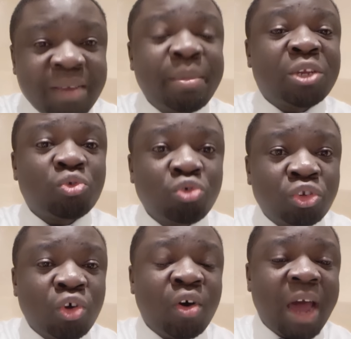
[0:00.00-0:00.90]
But
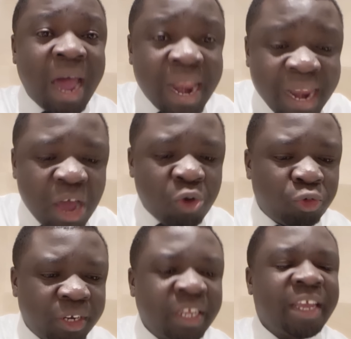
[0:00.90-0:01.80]
Ruto
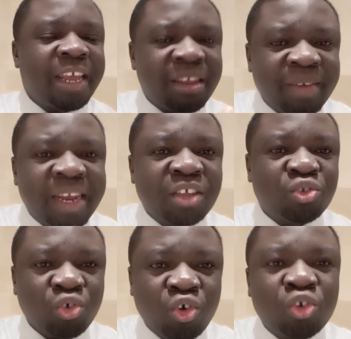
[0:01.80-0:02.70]
allowed invaders
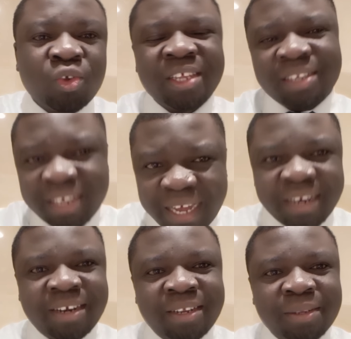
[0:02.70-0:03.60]
to go to his land.